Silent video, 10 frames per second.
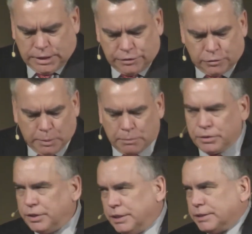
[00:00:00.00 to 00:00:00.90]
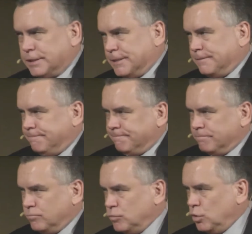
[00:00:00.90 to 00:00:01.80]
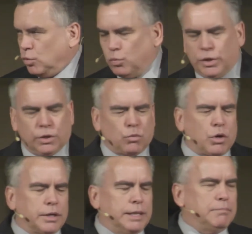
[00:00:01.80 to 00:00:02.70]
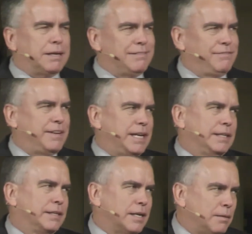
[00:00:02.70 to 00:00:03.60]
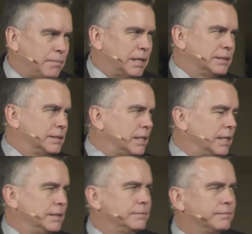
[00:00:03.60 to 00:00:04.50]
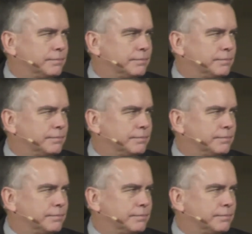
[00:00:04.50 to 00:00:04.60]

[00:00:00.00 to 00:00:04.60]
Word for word: And remember this we're walking by faith, not by sight.